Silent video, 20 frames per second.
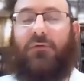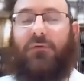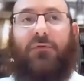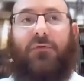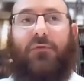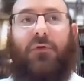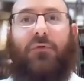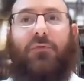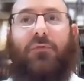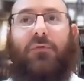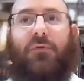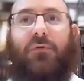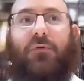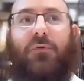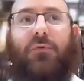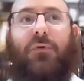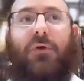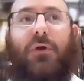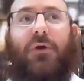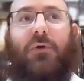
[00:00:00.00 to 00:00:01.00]
So, so
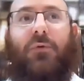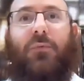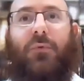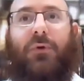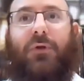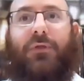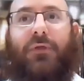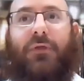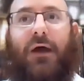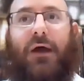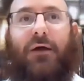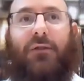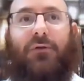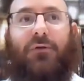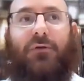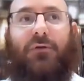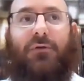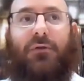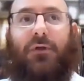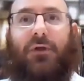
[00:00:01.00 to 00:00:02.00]
too with
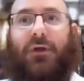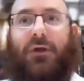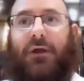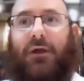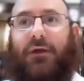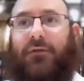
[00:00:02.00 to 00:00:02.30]
Elul,